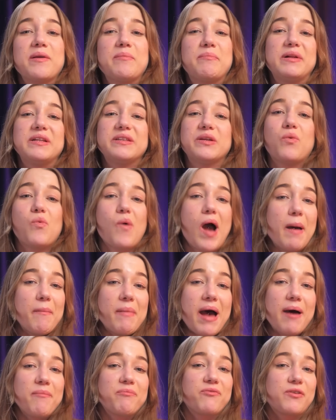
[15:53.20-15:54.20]
to build a web
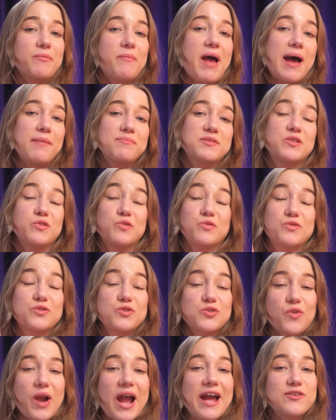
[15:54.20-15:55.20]
app from absolute
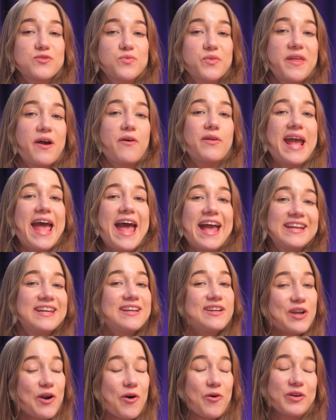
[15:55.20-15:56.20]
scratch without
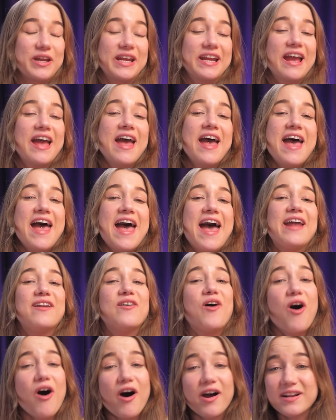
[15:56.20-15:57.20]
any coding. And
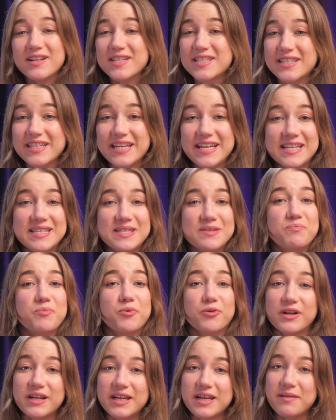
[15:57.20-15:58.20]
honestly, it's
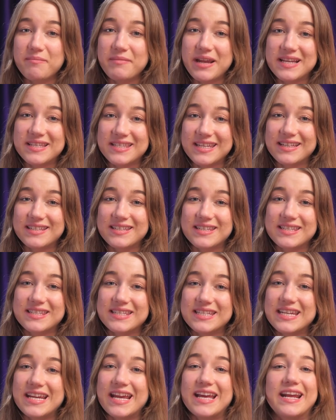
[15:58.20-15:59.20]
pretty amazing to
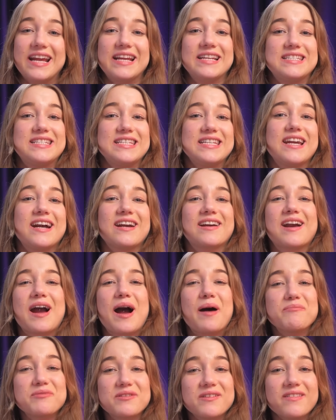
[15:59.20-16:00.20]
see an idea
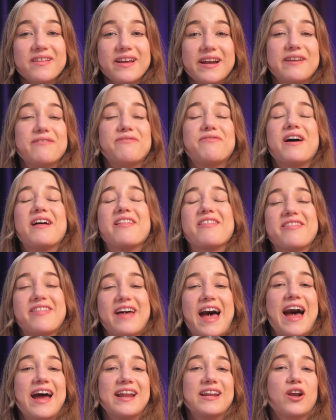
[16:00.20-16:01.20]
come to life
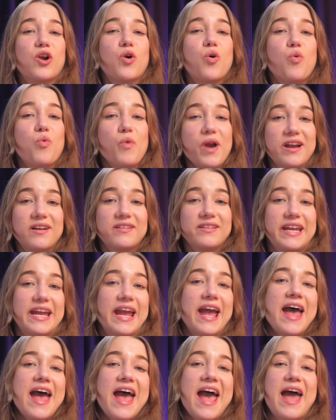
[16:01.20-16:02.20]
that quickly.
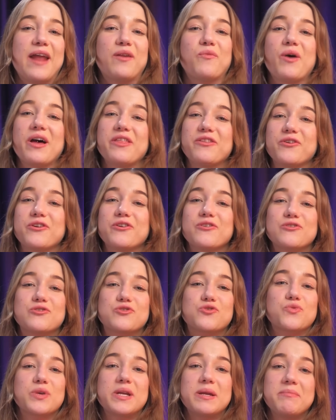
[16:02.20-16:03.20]
And whether you're
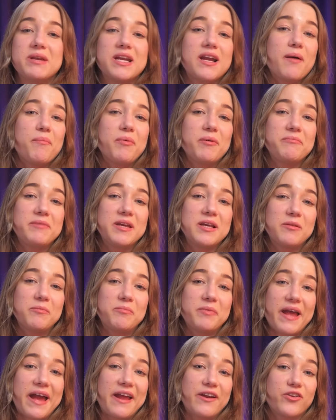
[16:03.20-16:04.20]
dreaming up a meal
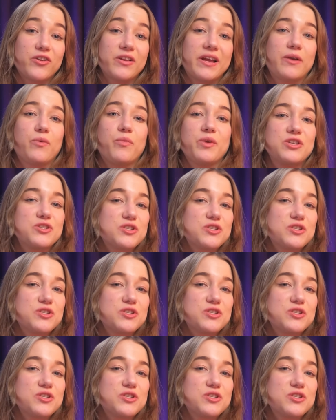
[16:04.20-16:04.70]
planner like we